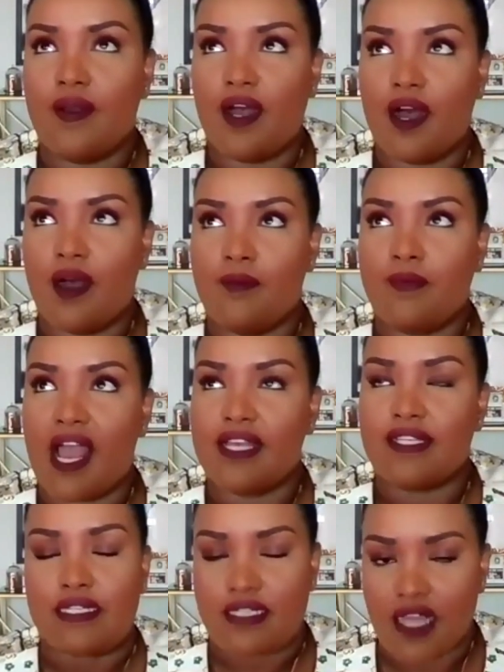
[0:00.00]

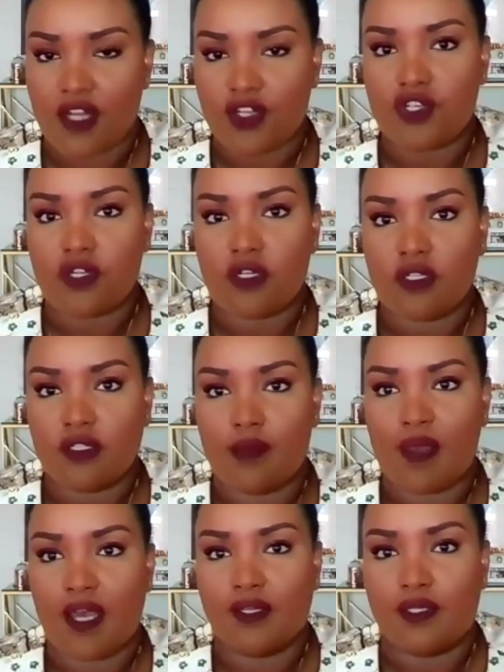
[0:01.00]
as intentional
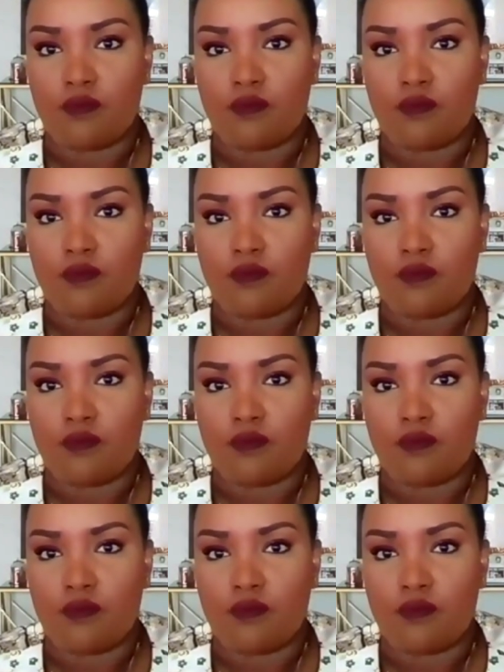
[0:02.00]
about